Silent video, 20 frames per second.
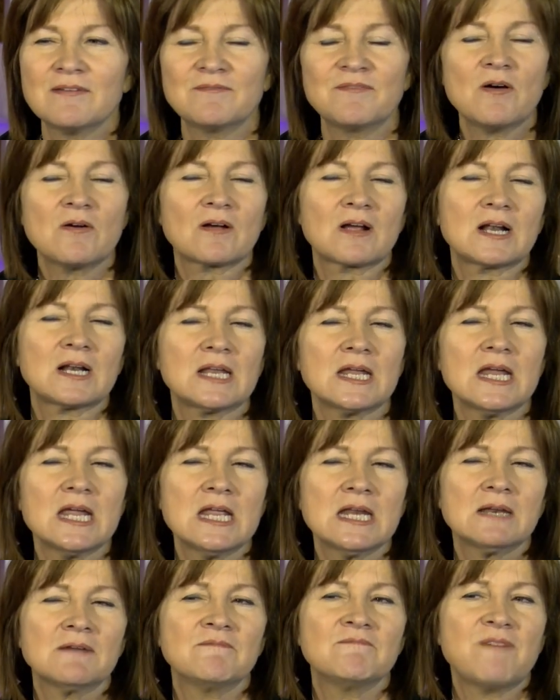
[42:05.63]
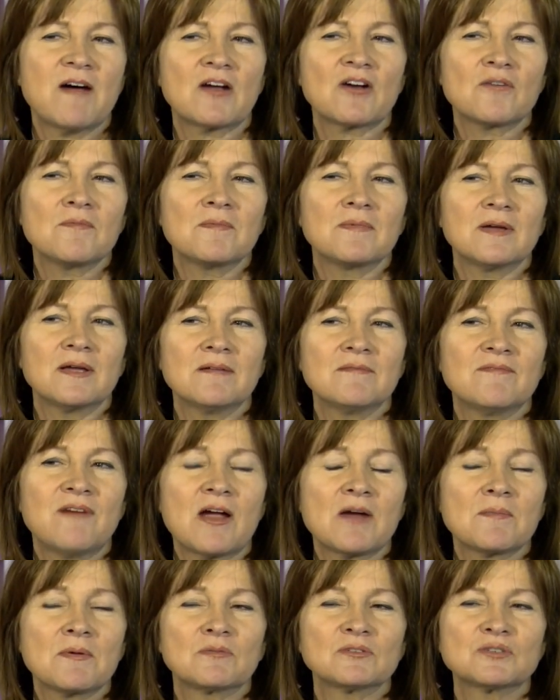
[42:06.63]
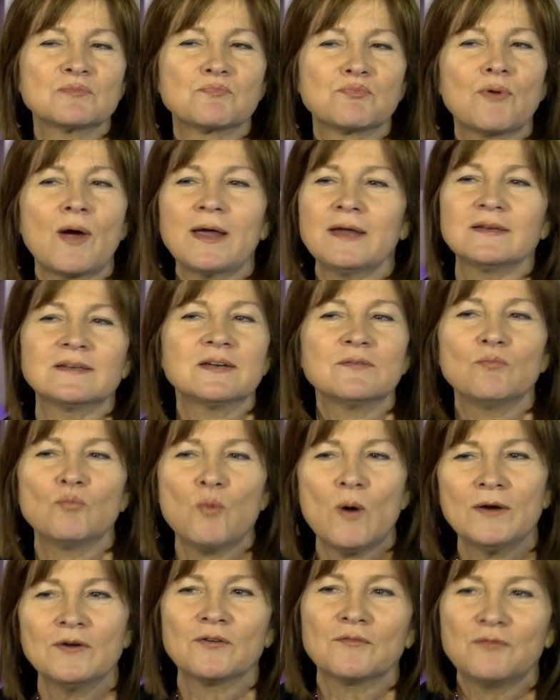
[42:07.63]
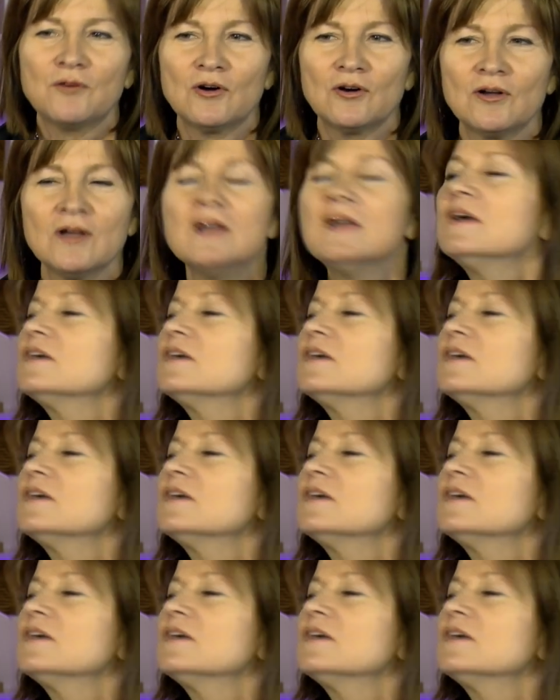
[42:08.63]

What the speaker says: It felt clean, and environment was bright and wonderful.